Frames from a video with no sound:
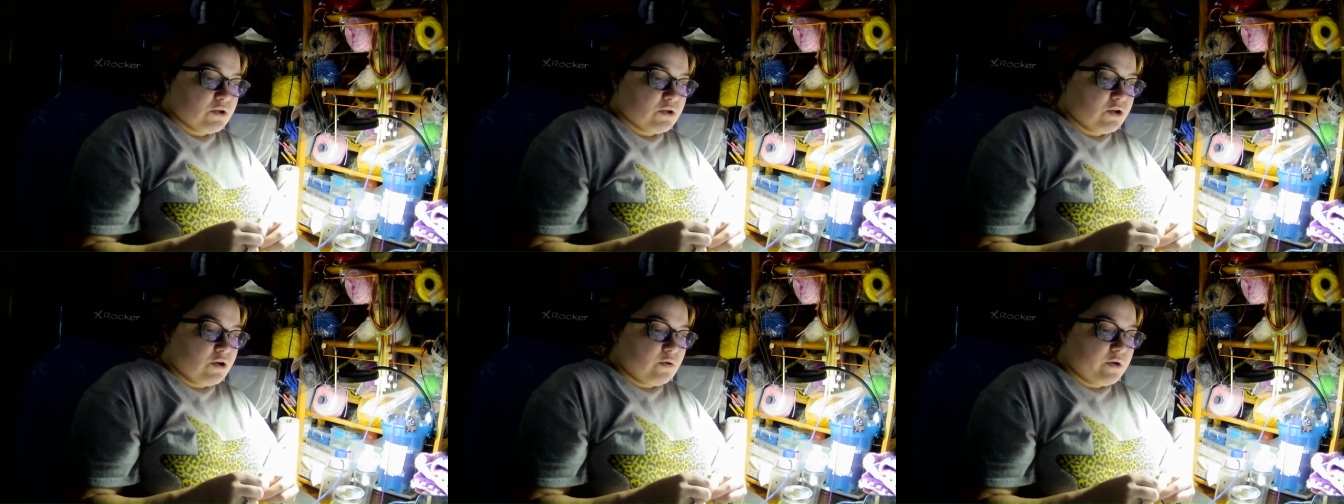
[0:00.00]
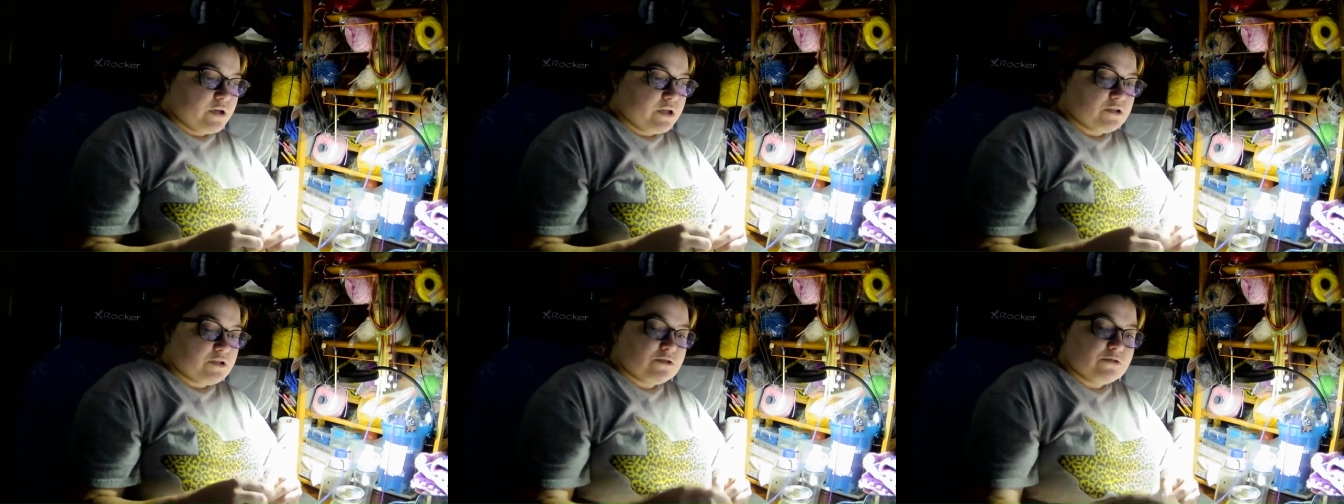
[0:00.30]

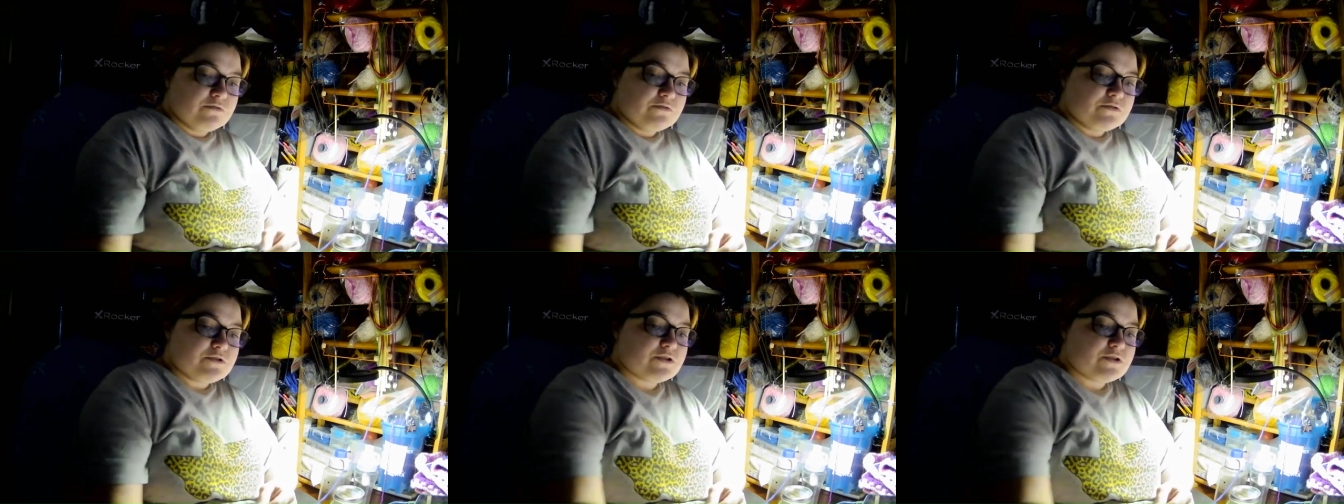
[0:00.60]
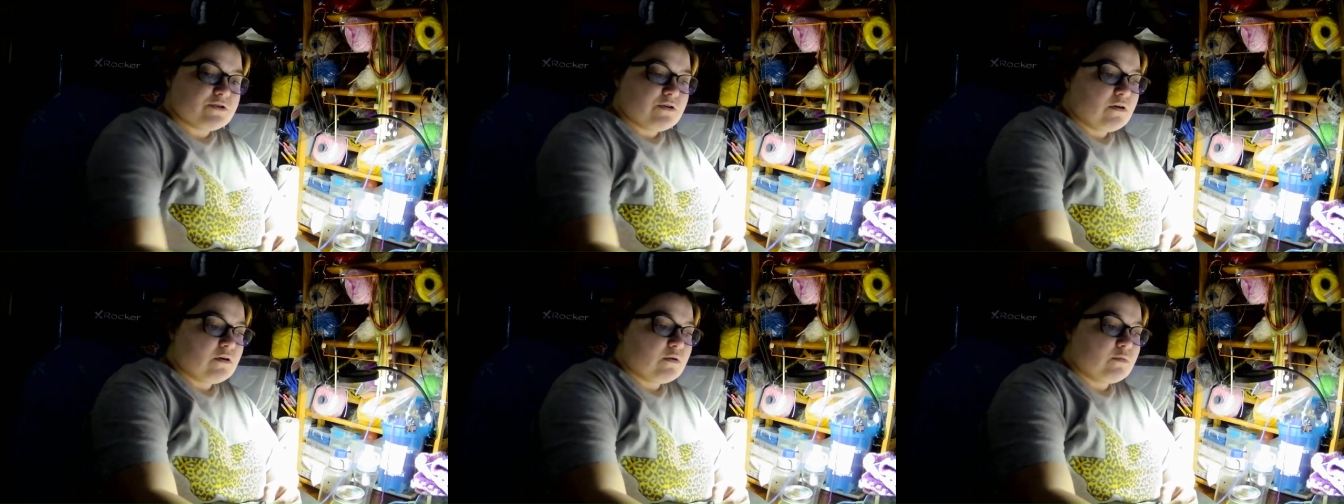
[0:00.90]
going to
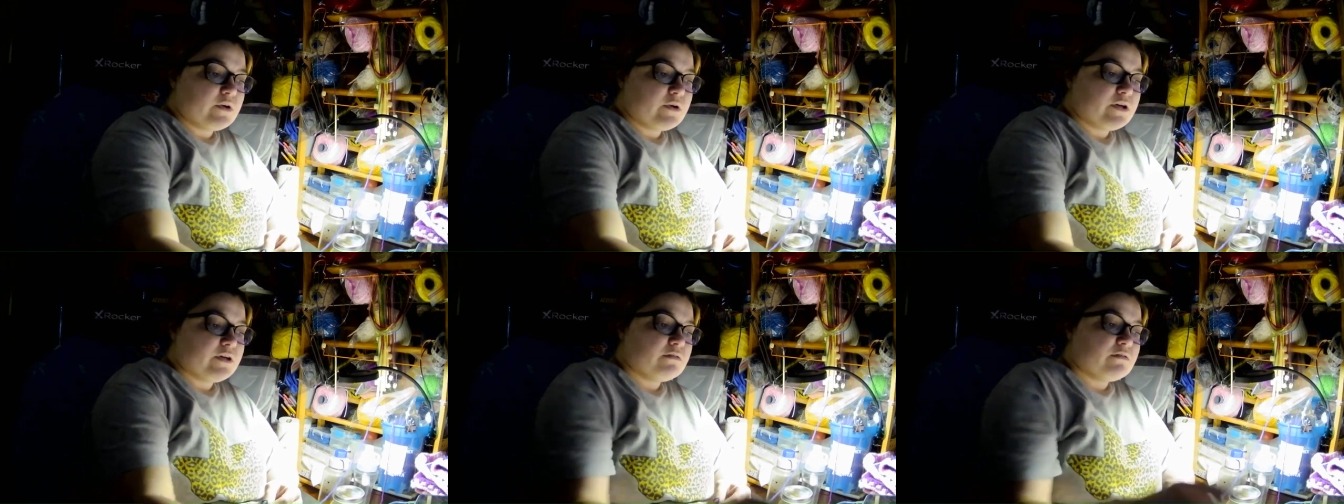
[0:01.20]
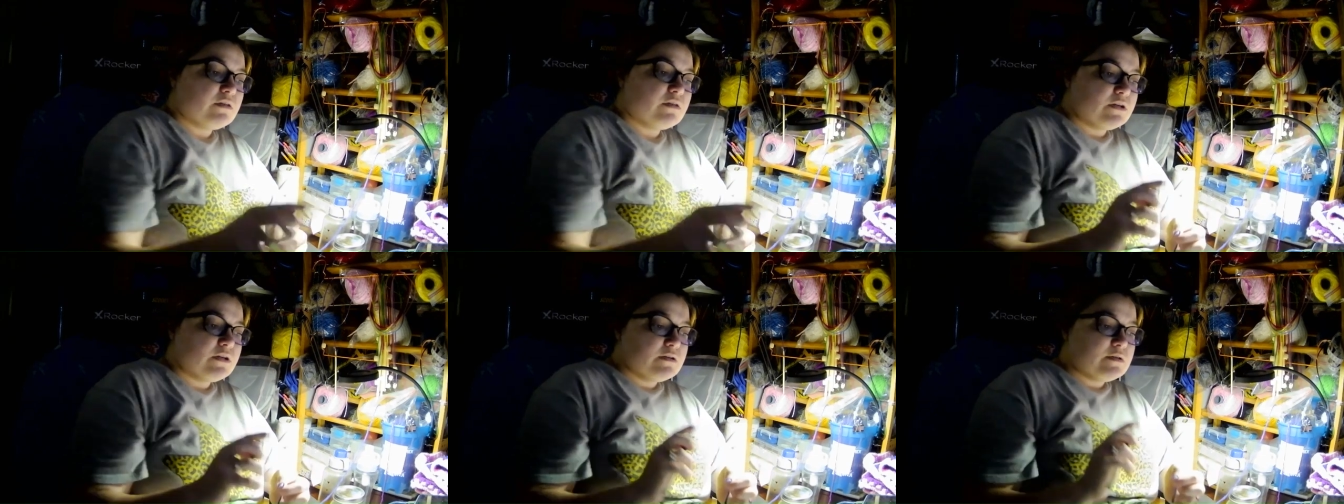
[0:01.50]
start
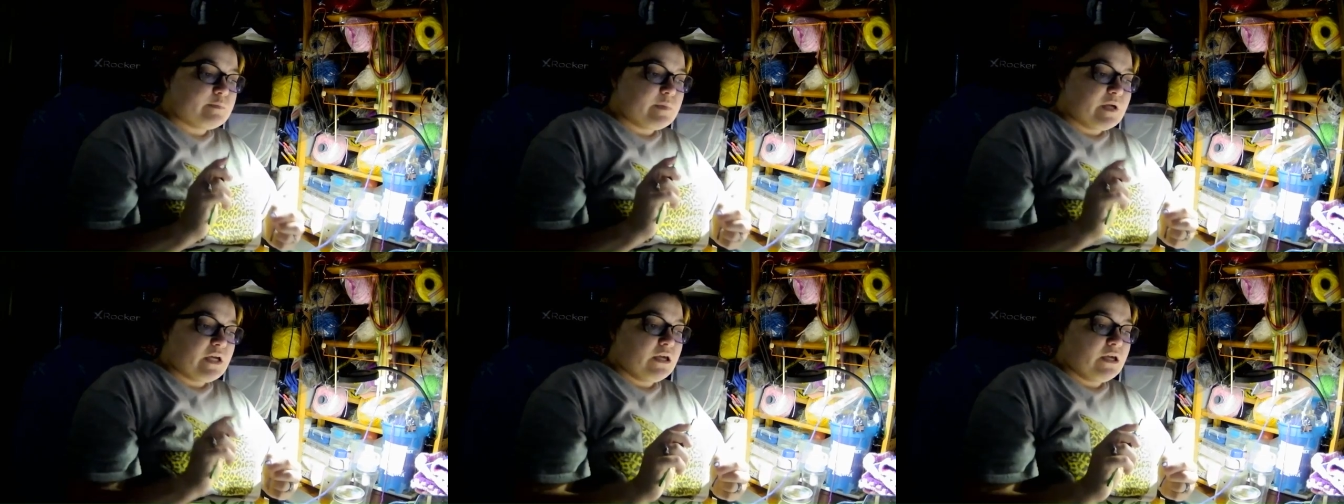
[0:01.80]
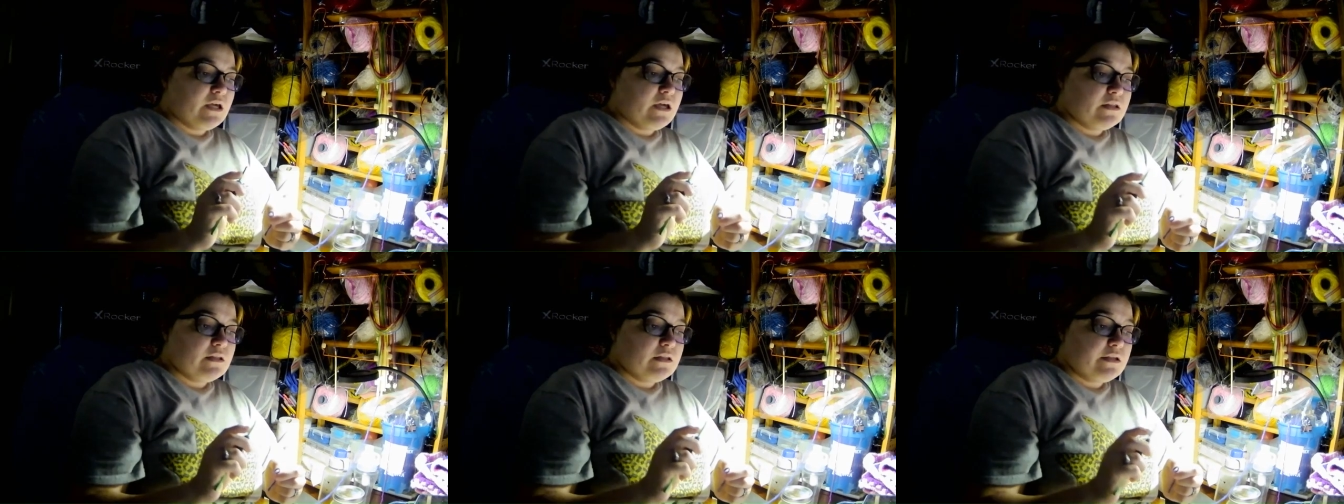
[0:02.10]
with is
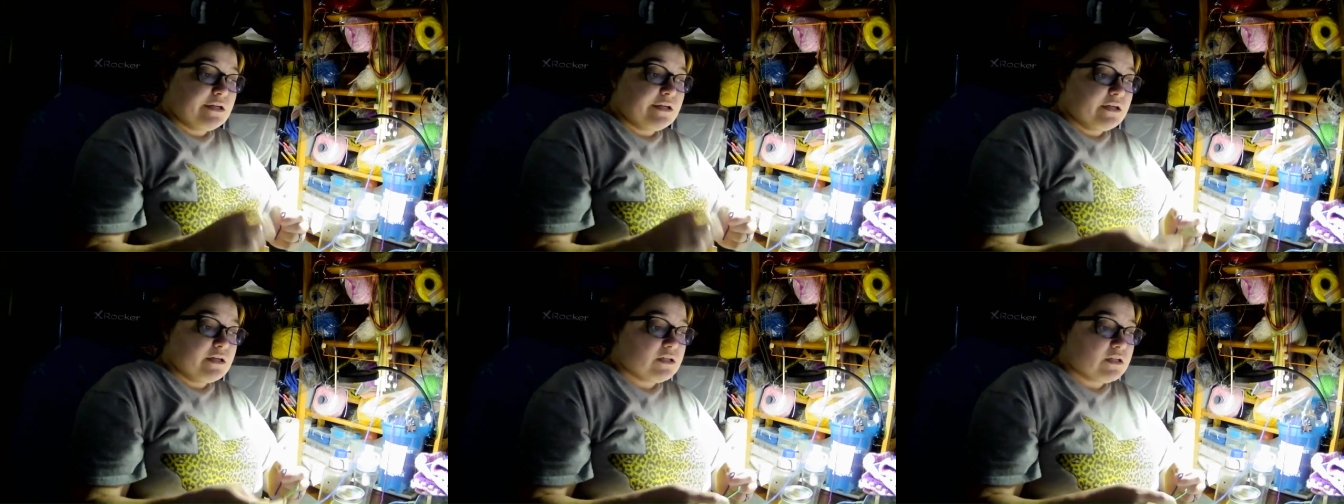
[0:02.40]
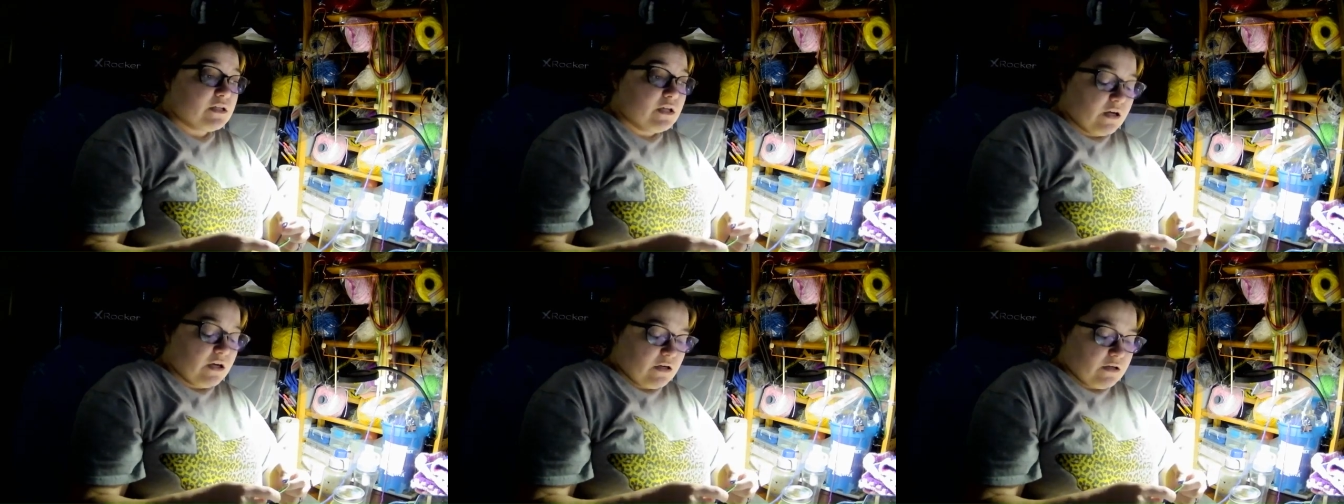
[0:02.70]
making the
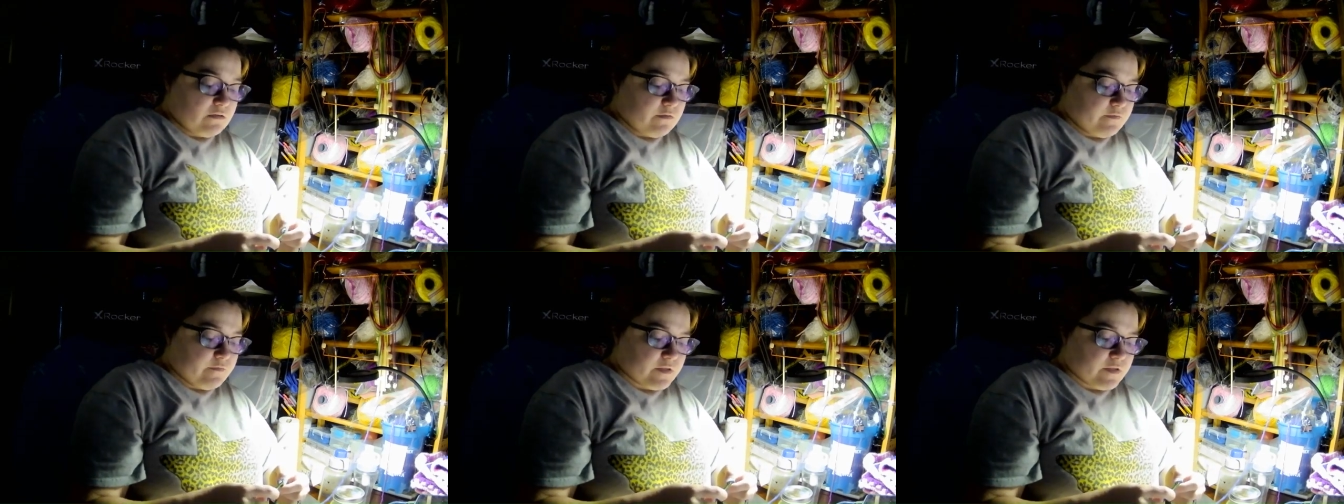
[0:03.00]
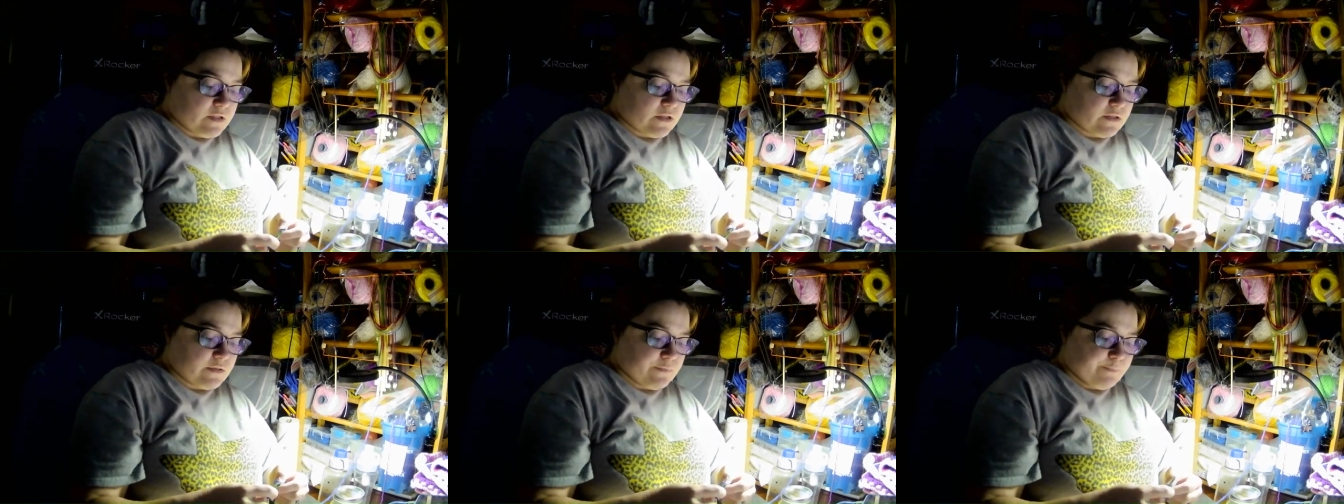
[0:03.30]

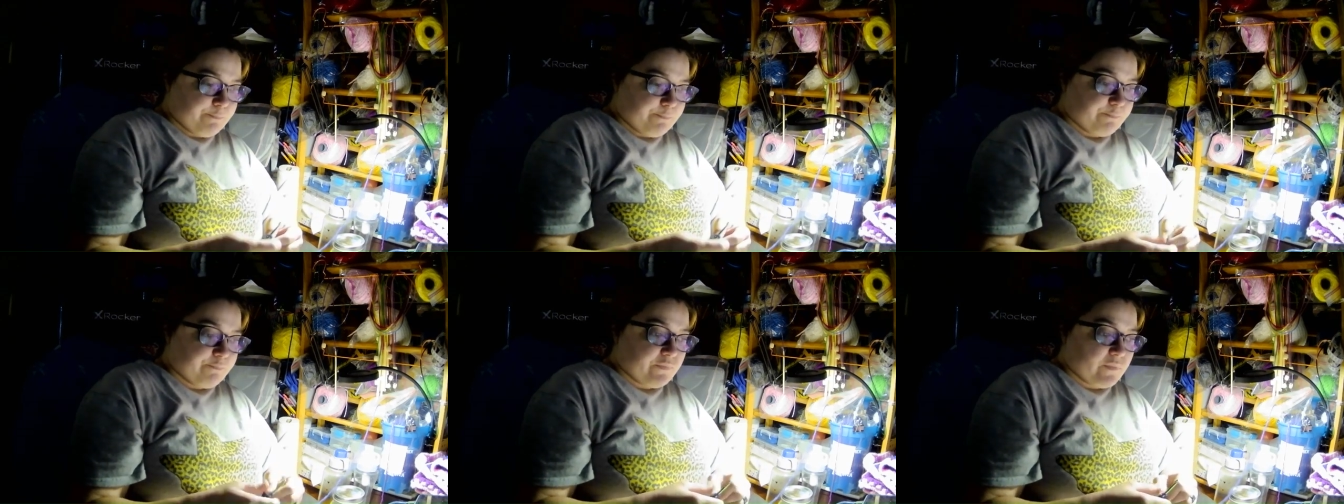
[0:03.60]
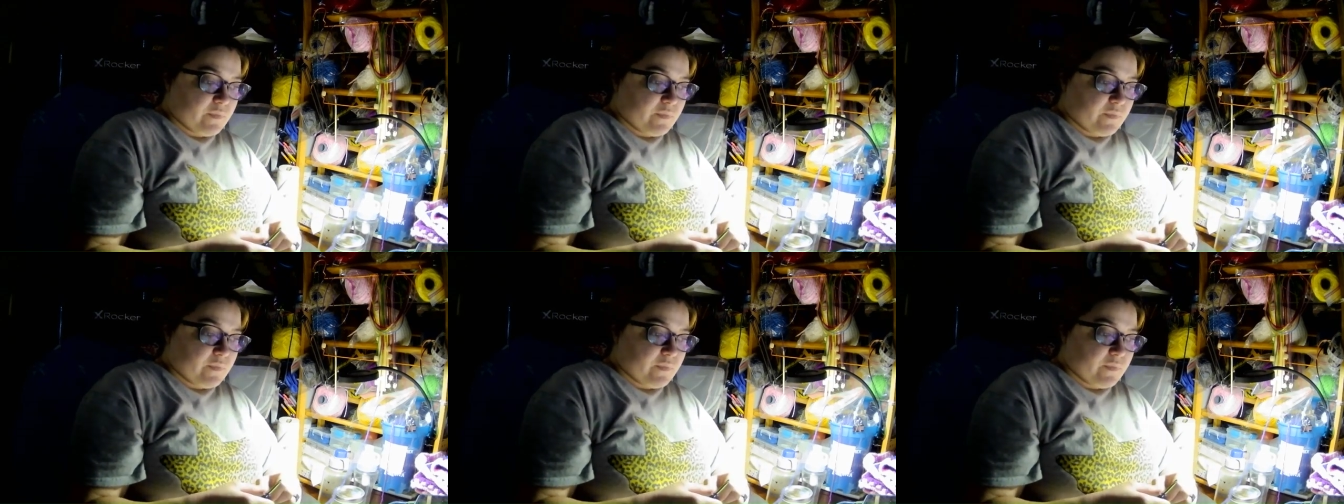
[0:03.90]
cuffs.